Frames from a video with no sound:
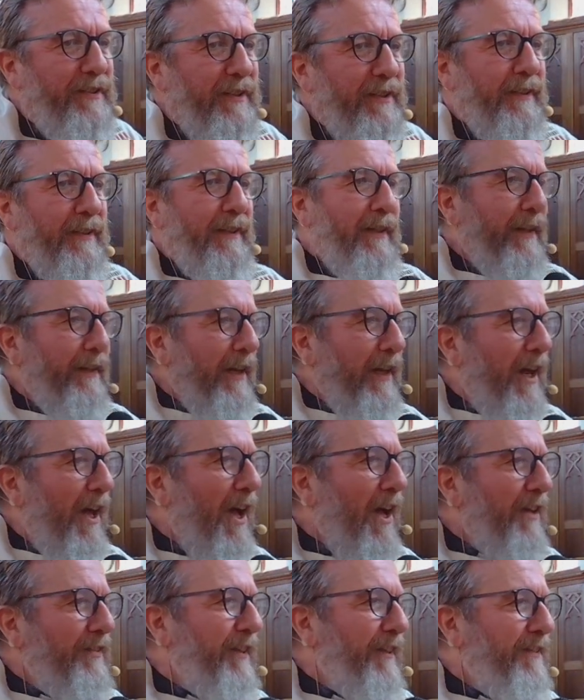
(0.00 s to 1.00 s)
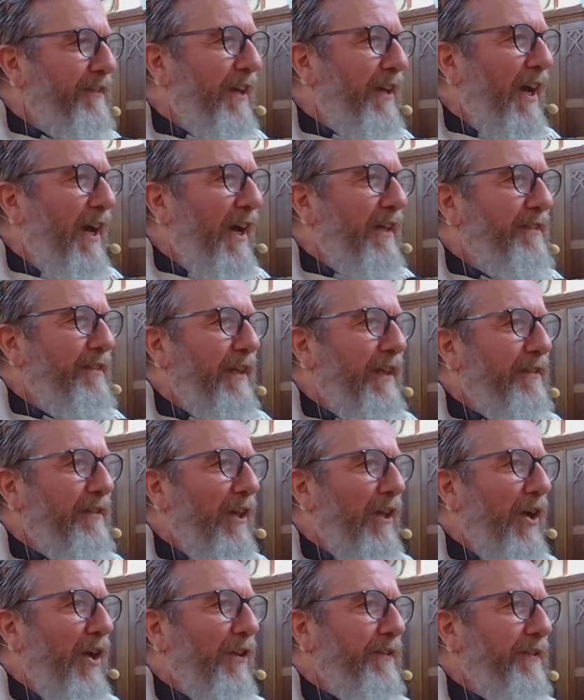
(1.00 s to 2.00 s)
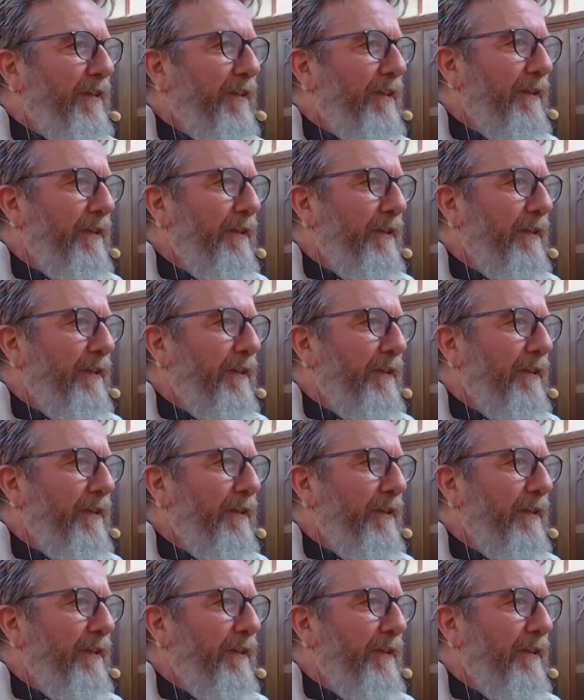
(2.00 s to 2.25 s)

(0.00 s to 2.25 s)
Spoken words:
that our society has lost.